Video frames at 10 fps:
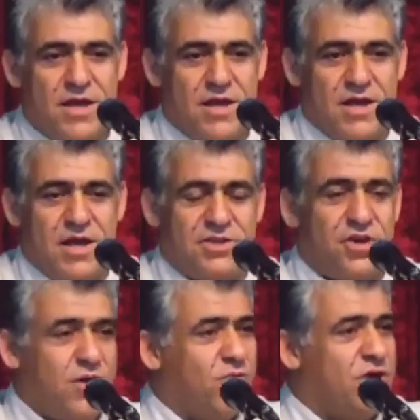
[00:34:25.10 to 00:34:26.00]
a time
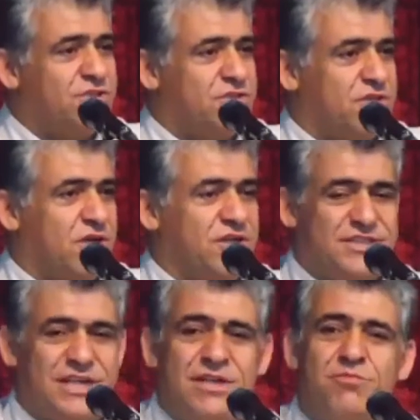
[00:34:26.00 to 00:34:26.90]
was I
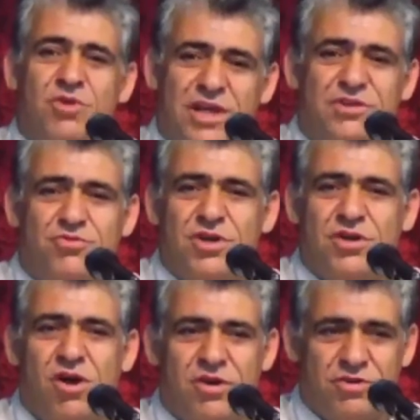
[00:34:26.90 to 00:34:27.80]
sent bullet to the
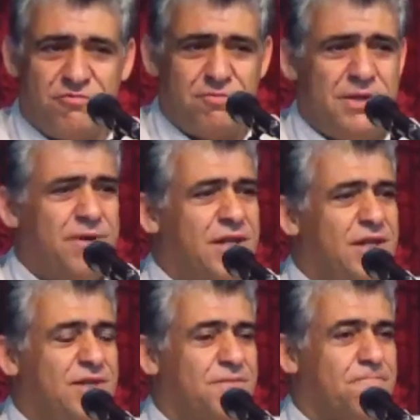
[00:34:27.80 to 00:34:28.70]
heart of people.
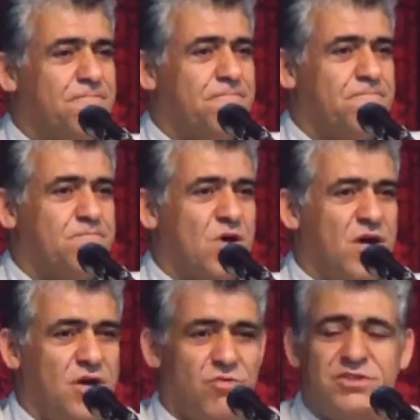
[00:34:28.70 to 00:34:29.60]
I
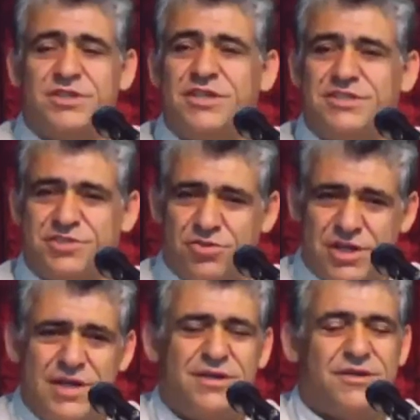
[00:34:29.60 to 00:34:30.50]
was a destroyer,
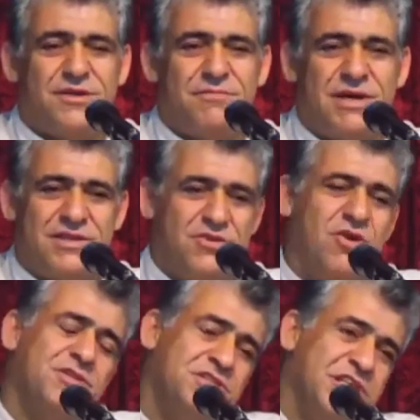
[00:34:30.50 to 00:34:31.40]
but God
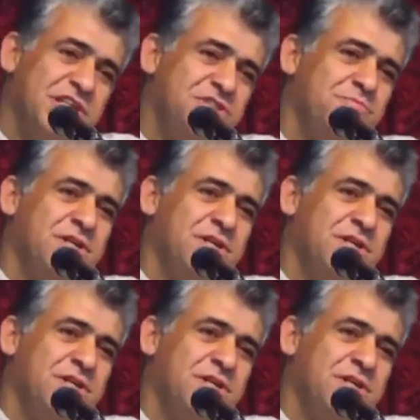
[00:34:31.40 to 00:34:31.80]
changed me.